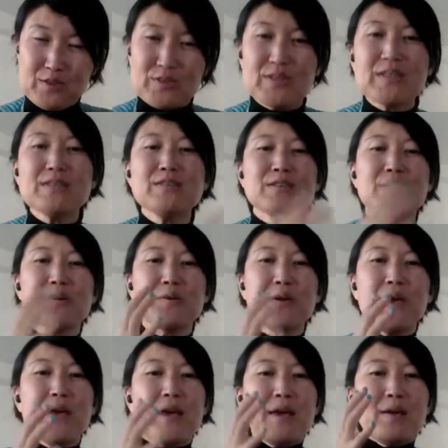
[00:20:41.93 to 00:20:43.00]
Do you see? So
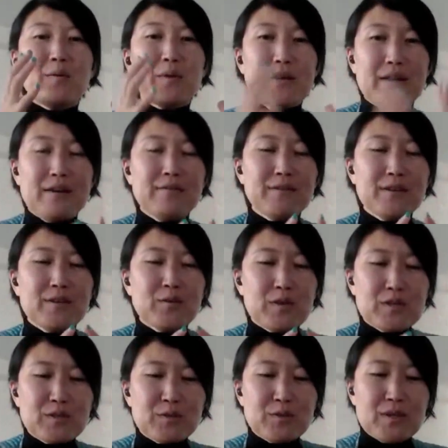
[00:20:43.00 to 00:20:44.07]
whenever
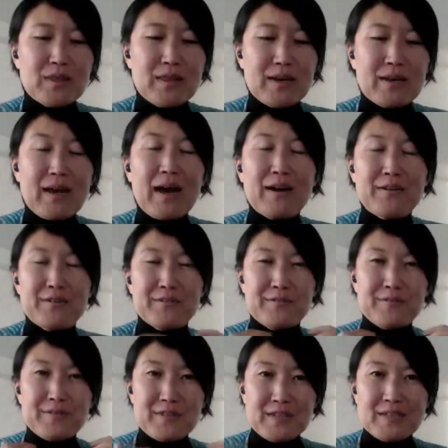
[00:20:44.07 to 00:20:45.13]
you are doing that out of
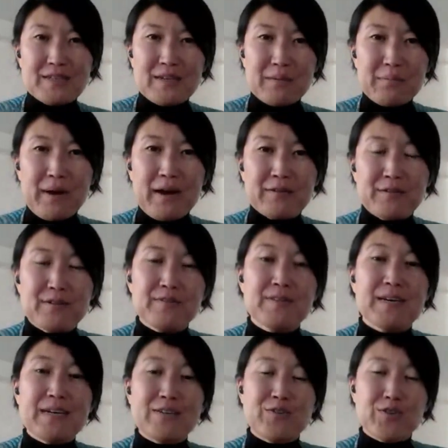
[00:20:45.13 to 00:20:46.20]
freedom, out
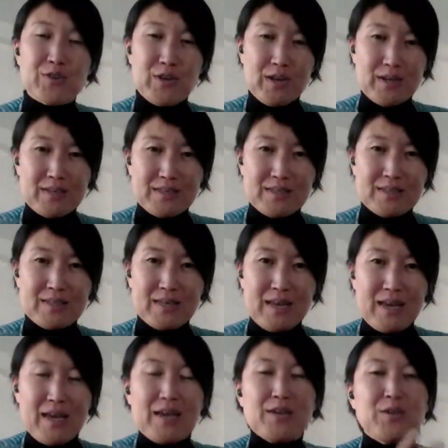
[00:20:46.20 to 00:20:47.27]
of that trust,
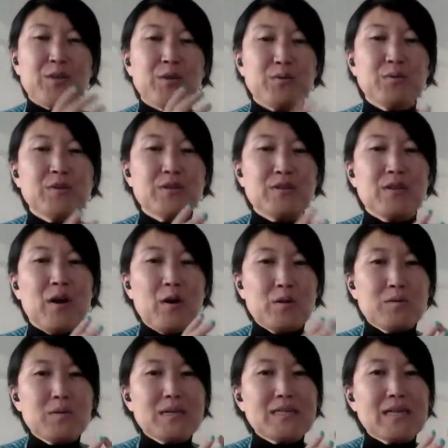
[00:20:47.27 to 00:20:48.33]
you will
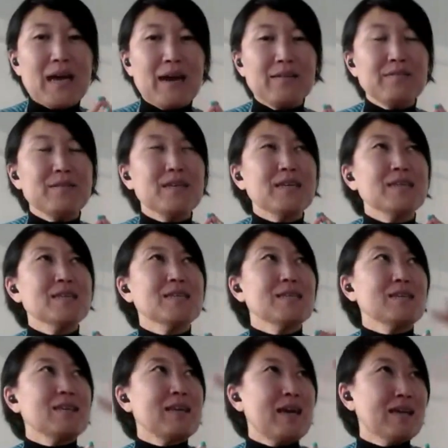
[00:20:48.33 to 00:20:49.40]
always have this,
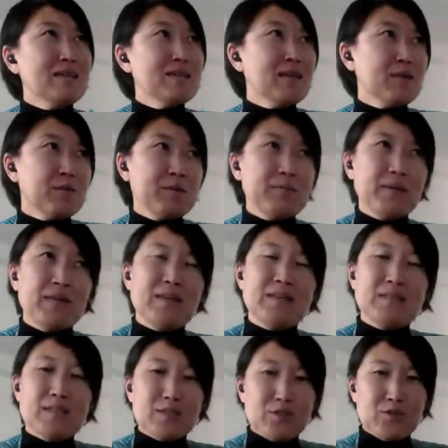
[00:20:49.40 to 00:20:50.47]
yes, there will be
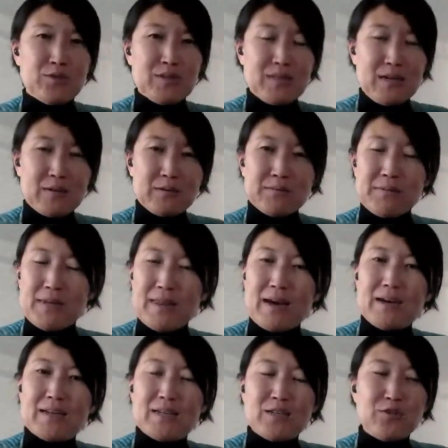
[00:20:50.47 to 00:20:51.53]
these issues, there will be
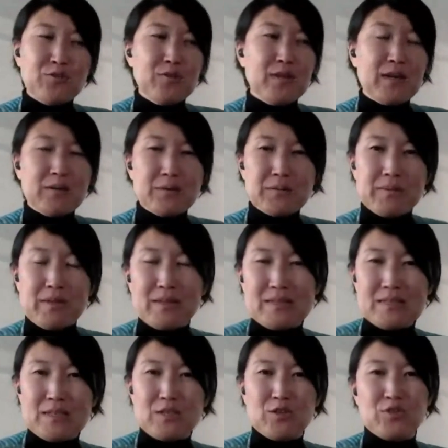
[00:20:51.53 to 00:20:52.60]
that issue, there will be
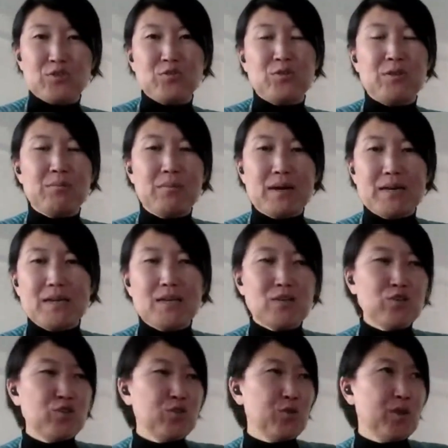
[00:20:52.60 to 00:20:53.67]
this issue, the
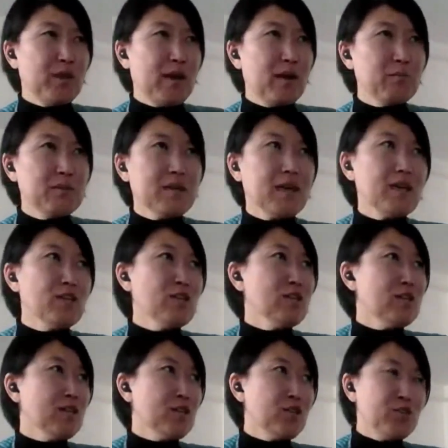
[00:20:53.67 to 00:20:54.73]
money issue, the
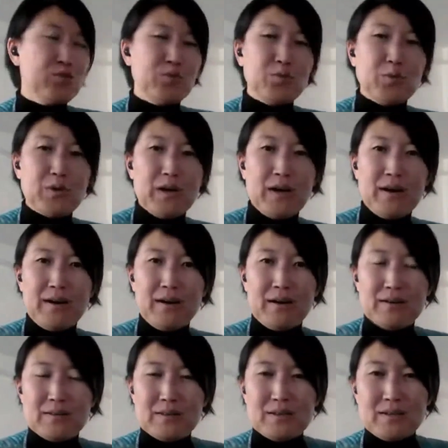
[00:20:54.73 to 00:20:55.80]
obligation issue,
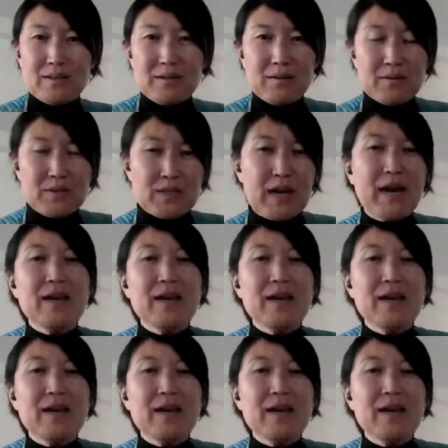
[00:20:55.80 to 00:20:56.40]
the